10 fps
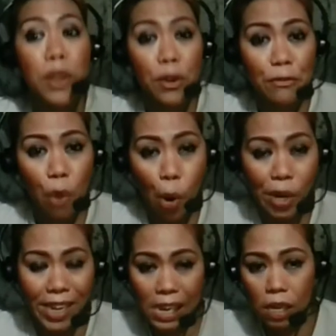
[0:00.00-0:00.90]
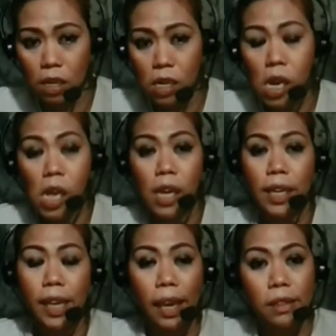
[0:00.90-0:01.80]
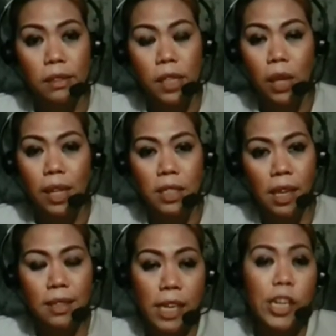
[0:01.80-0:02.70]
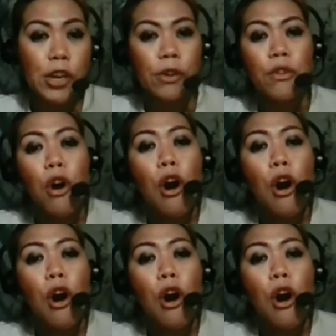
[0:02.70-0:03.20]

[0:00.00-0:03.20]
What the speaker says: 40. Okay, so let's continue.